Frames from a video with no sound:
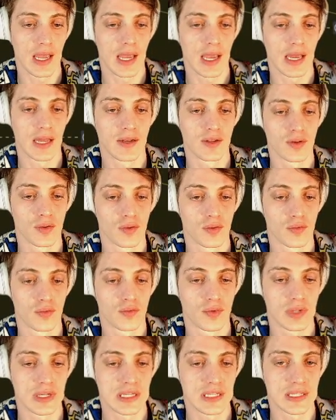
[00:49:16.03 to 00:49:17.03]
and you'll
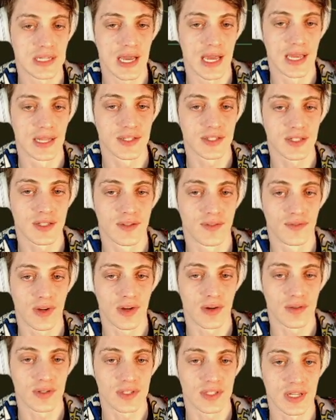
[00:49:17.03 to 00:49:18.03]
retest the
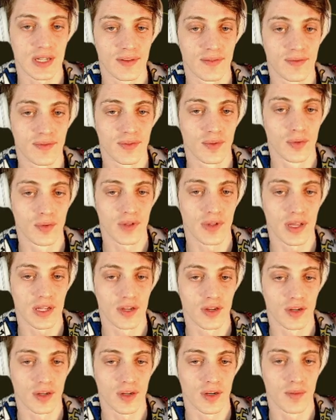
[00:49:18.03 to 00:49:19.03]
very same floor that
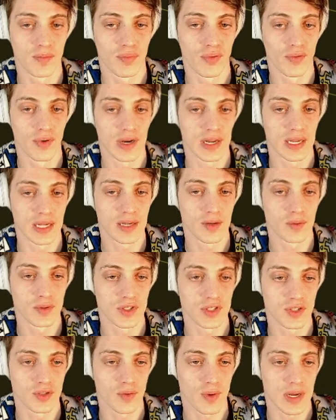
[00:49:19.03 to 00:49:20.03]
you're gonna break,
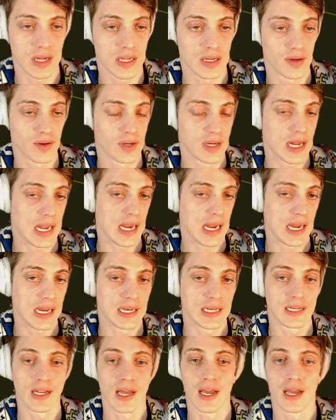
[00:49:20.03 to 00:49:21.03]
which is right here at
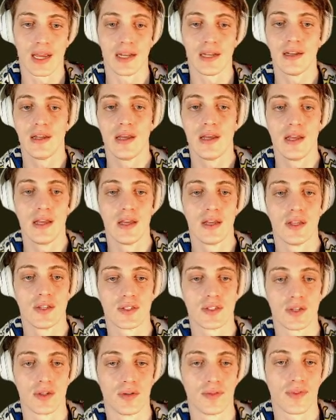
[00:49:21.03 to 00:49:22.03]
889.
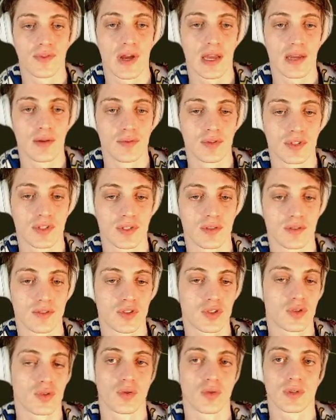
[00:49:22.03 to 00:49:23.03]
So if I was to
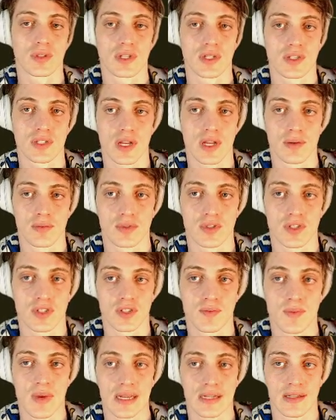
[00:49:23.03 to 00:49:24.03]
short this, I would
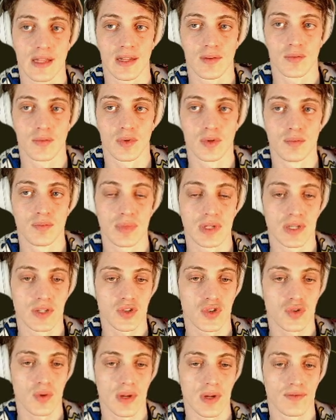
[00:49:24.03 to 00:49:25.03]
suspect that it wouldn't be a
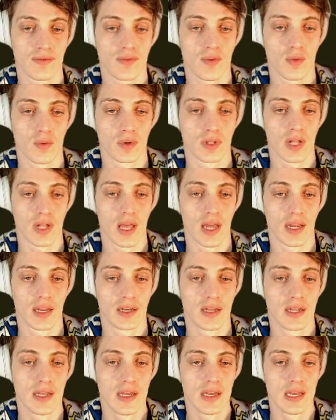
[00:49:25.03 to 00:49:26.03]
straightforward
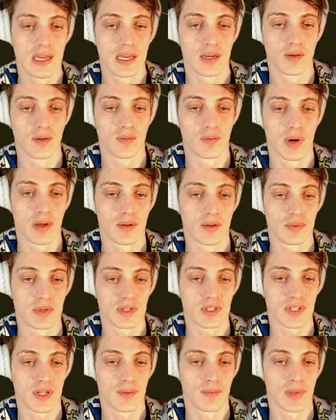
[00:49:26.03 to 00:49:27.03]
line. It would probably be
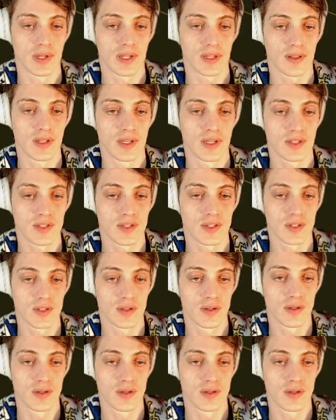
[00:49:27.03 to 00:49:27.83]
something like this.